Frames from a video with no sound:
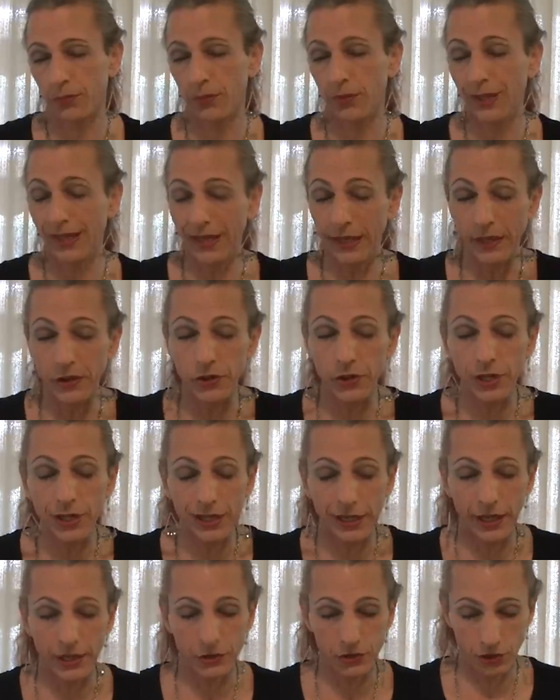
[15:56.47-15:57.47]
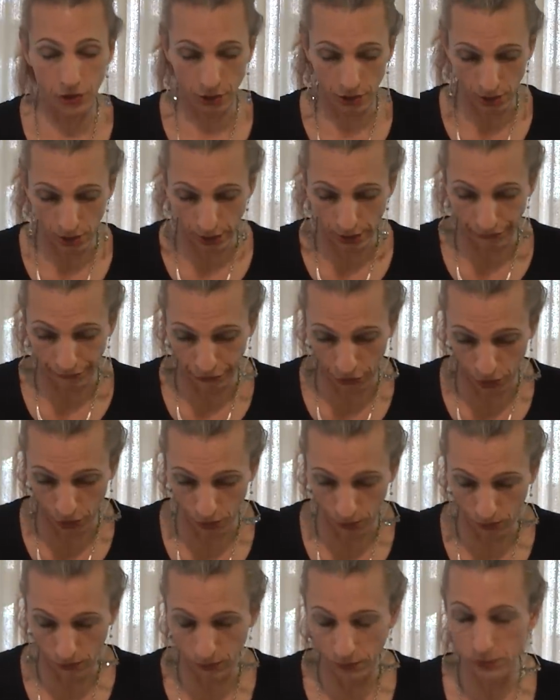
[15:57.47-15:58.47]
the interconnection of
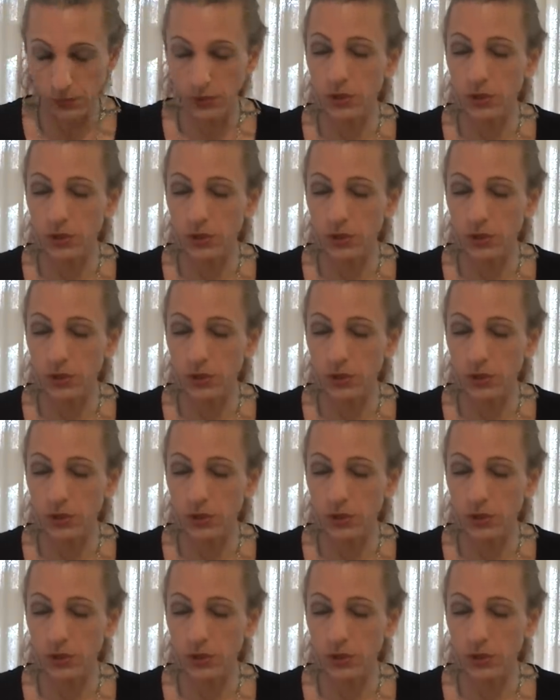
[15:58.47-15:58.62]
you